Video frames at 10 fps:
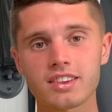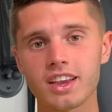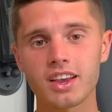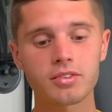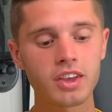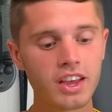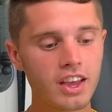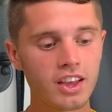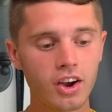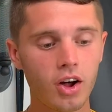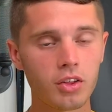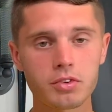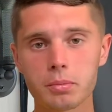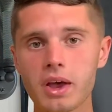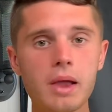If all of
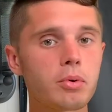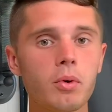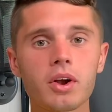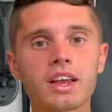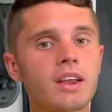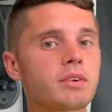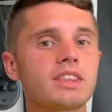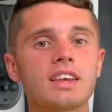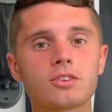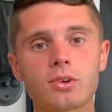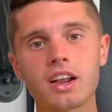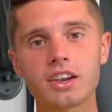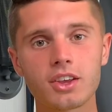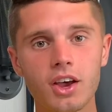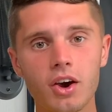your paperwork and everything's ready
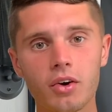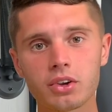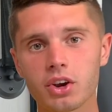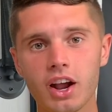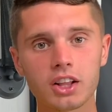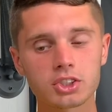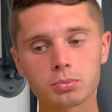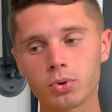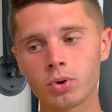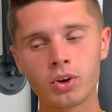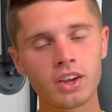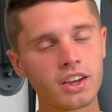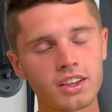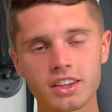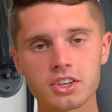to go and you're eligible,
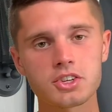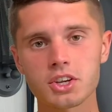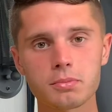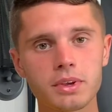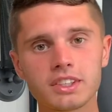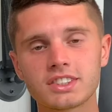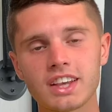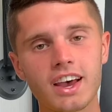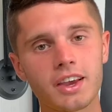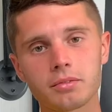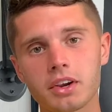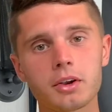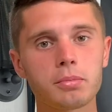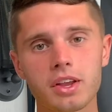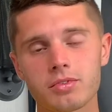then you should be set and ready
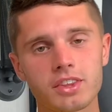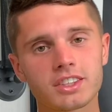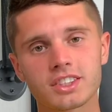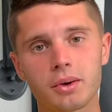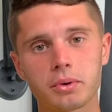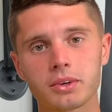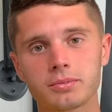to play for the summer.